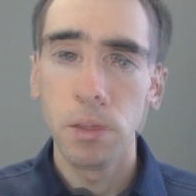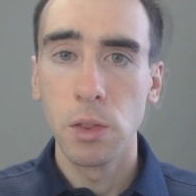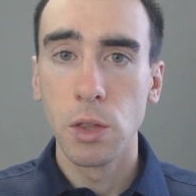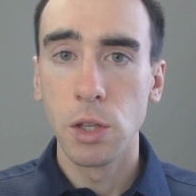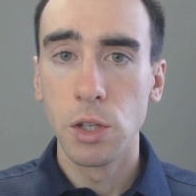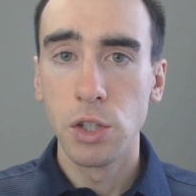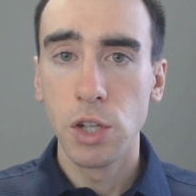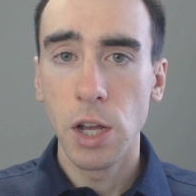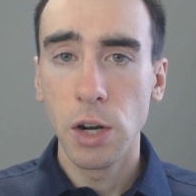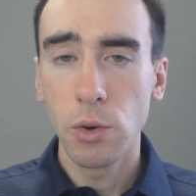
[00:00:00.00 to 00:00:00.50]

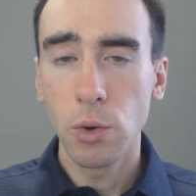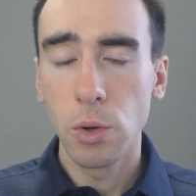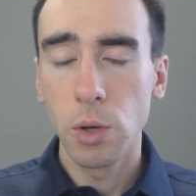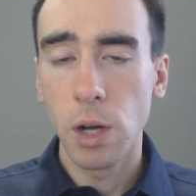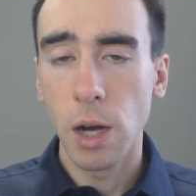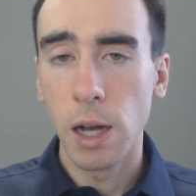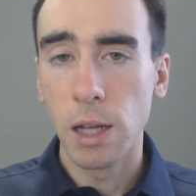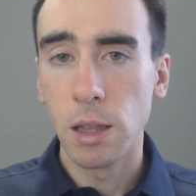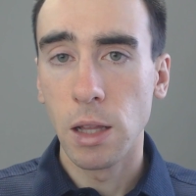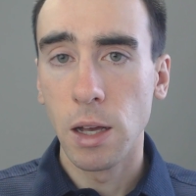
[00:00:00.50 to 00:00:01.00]
The general
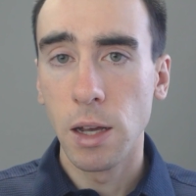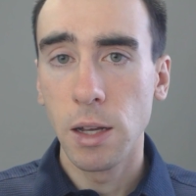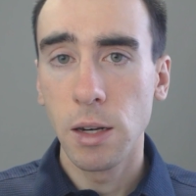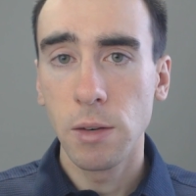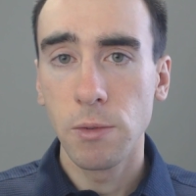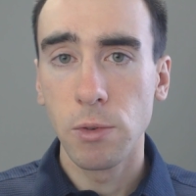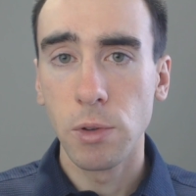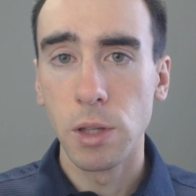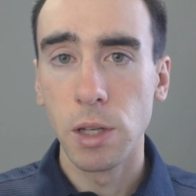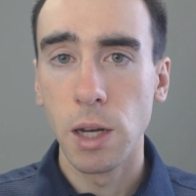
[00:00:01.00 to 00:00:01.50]

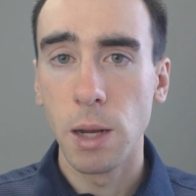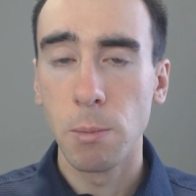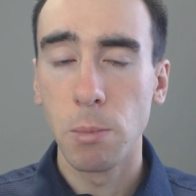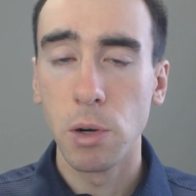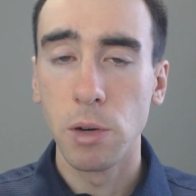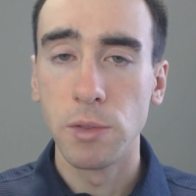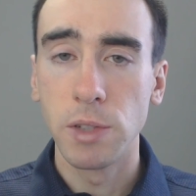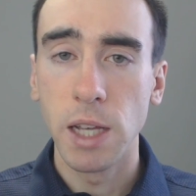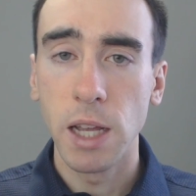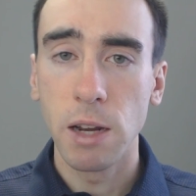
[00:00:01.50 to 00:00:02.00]
guideline for the
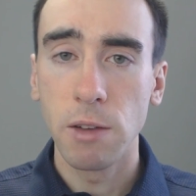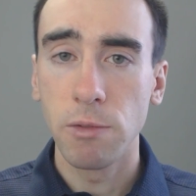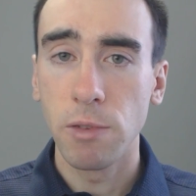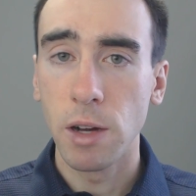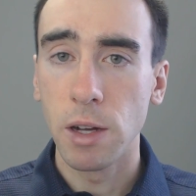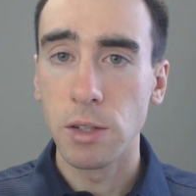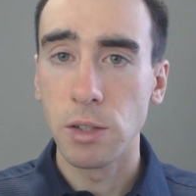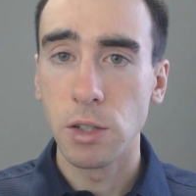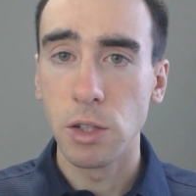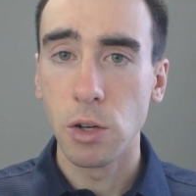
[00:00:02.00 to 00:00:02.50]
number of data
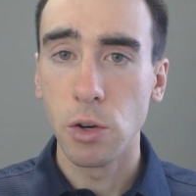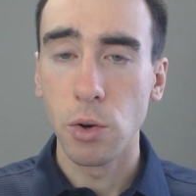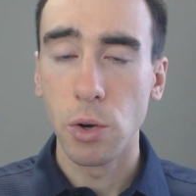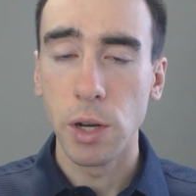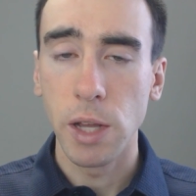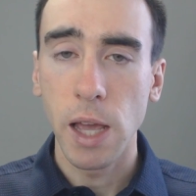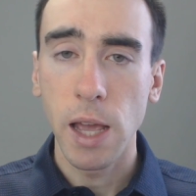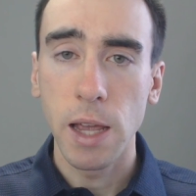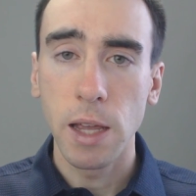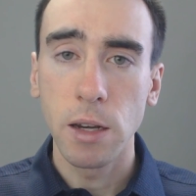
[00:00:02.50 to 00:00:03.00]
files to
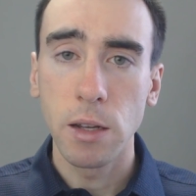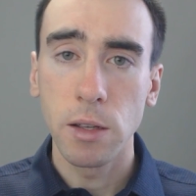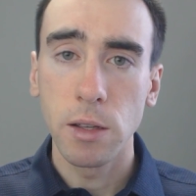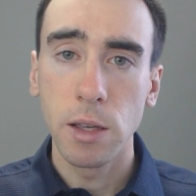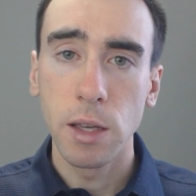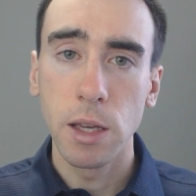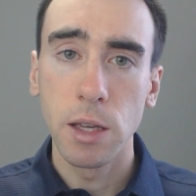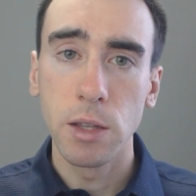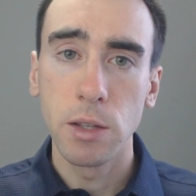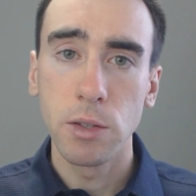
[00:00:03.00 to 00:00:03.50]
create
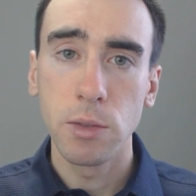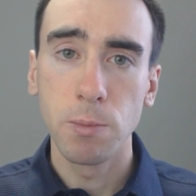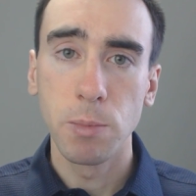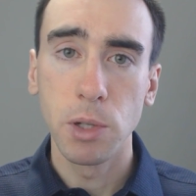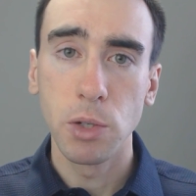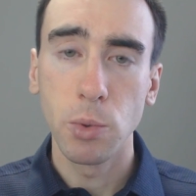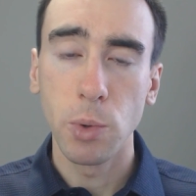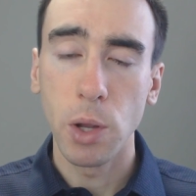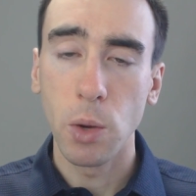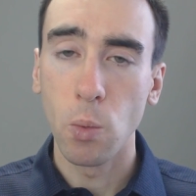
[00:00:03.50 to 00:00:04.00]
is
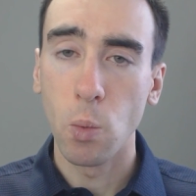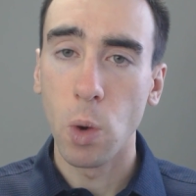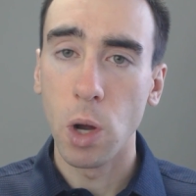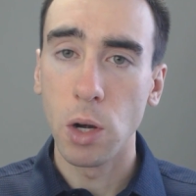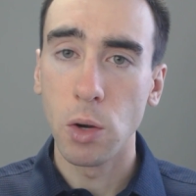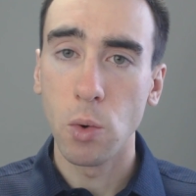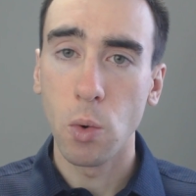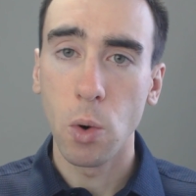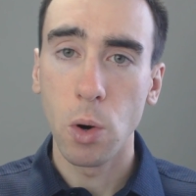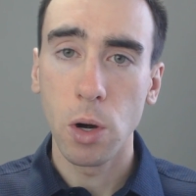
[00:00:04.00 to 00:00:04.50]
between
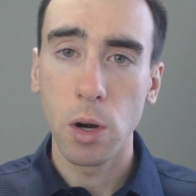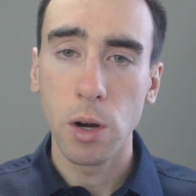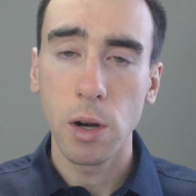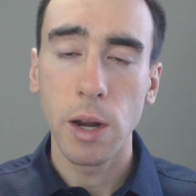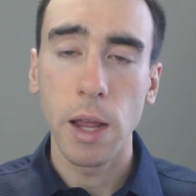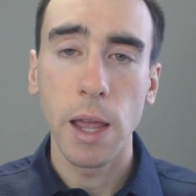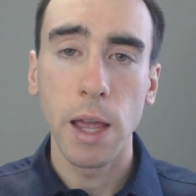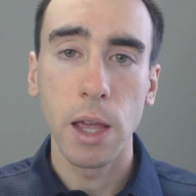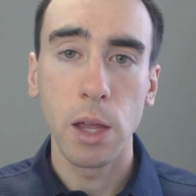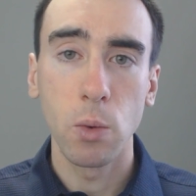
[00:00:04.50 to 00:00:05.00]

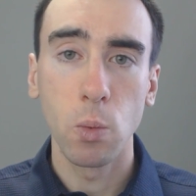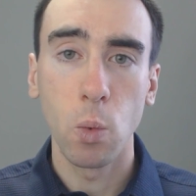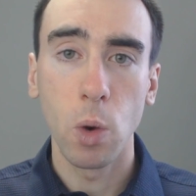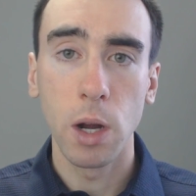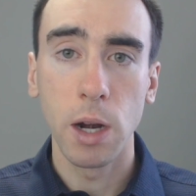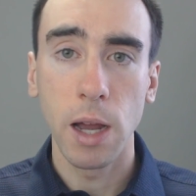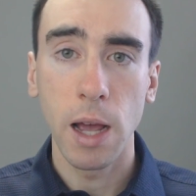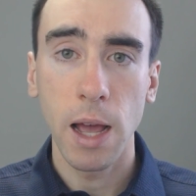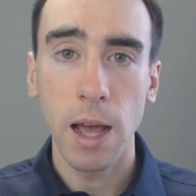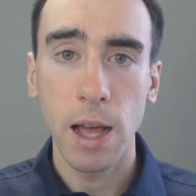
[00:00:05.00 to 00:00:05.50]
1/4 and
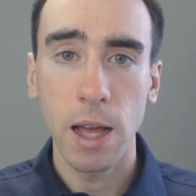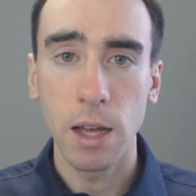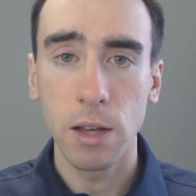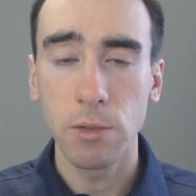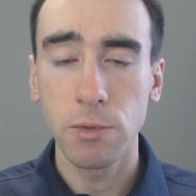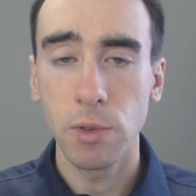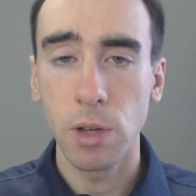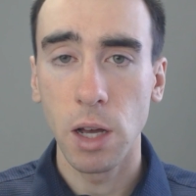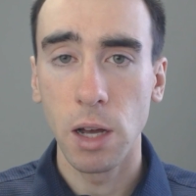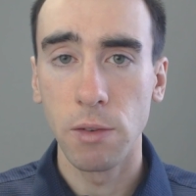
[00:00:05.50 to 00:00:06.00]

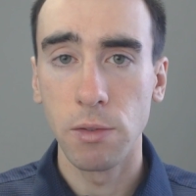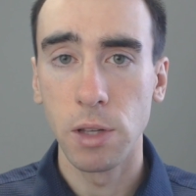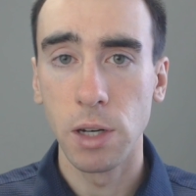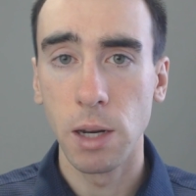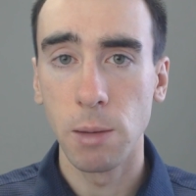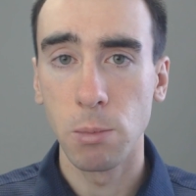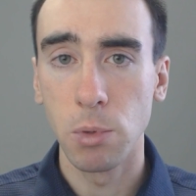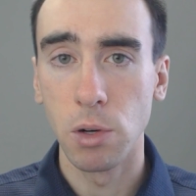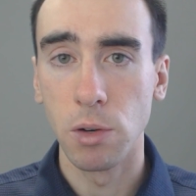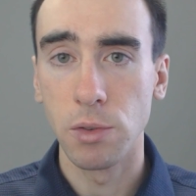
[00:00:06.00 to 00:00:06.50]
1/2 of the
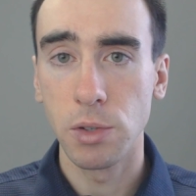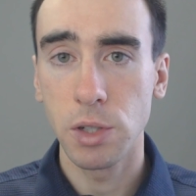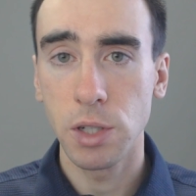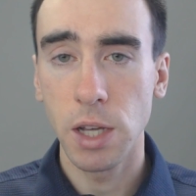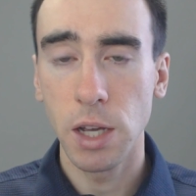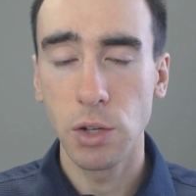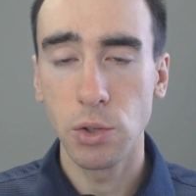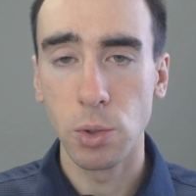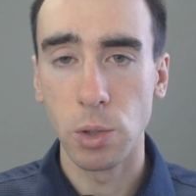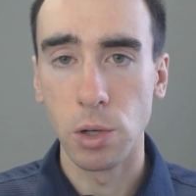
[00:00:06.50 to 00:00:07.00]
number of
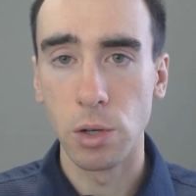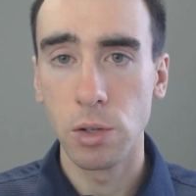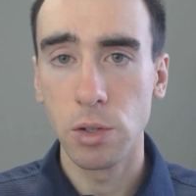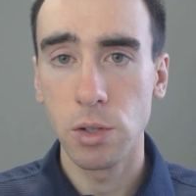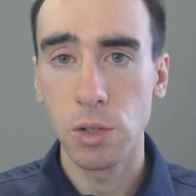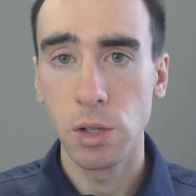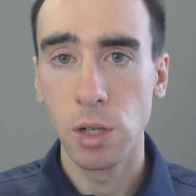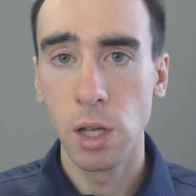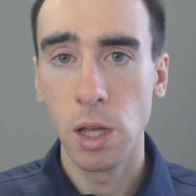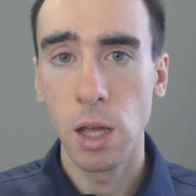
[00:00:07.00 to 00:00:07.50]

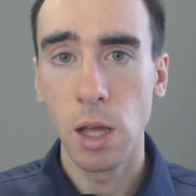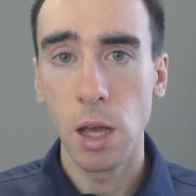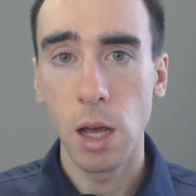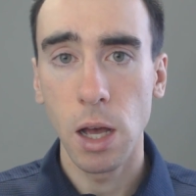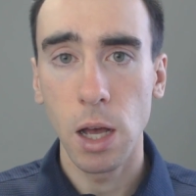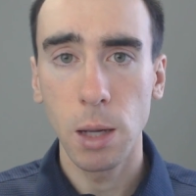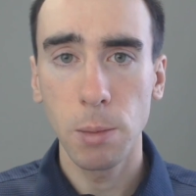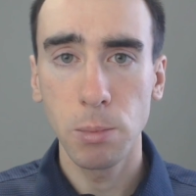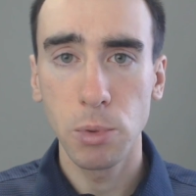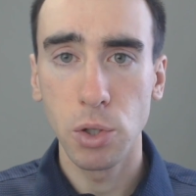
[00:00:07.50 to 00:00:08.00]
schedulers,
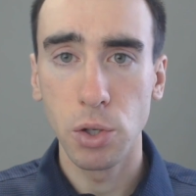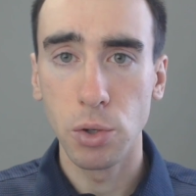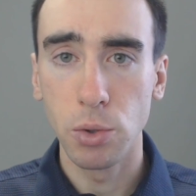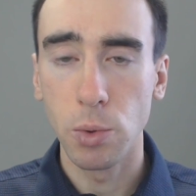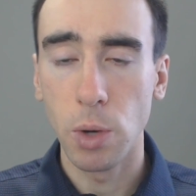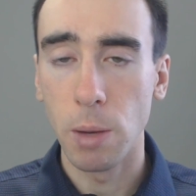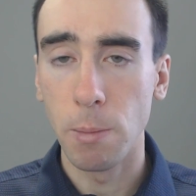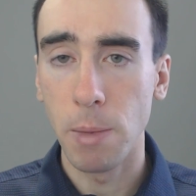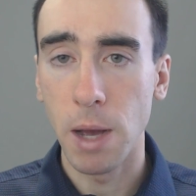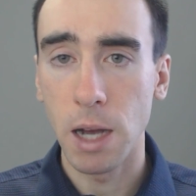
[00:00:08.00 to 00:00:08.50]
up
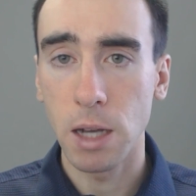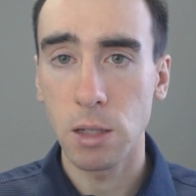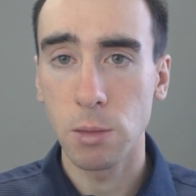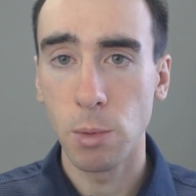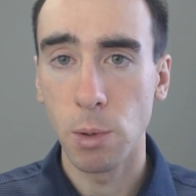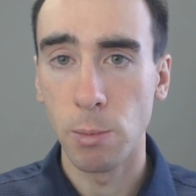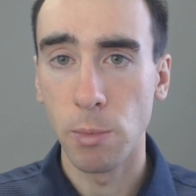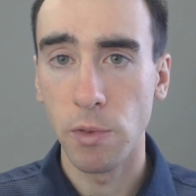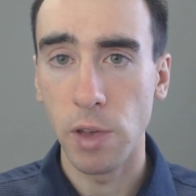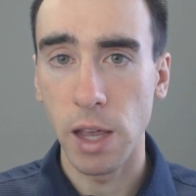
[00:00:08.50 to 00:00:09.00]
to a
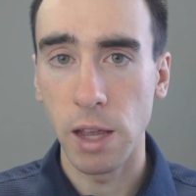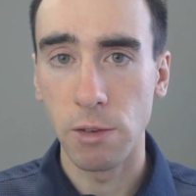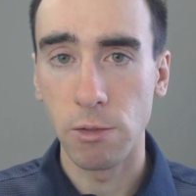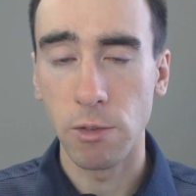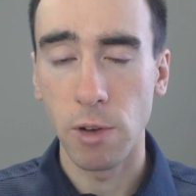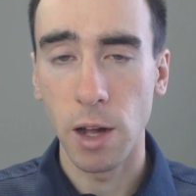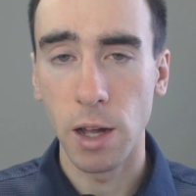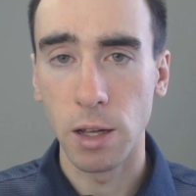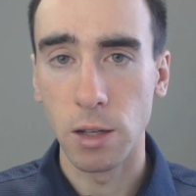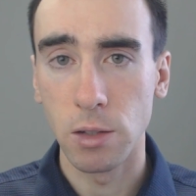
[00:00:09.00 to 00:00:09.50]
maximum of 8
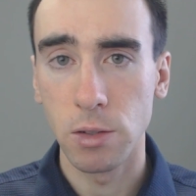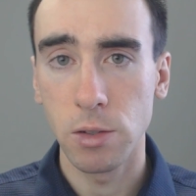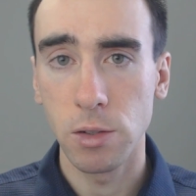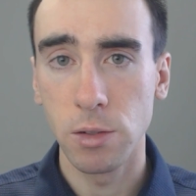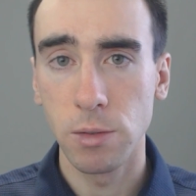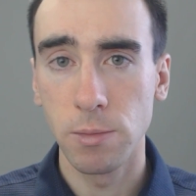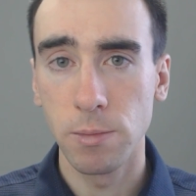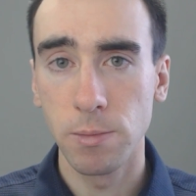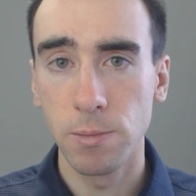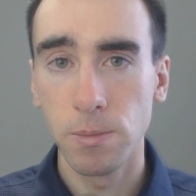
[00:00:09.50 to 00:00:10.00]
files.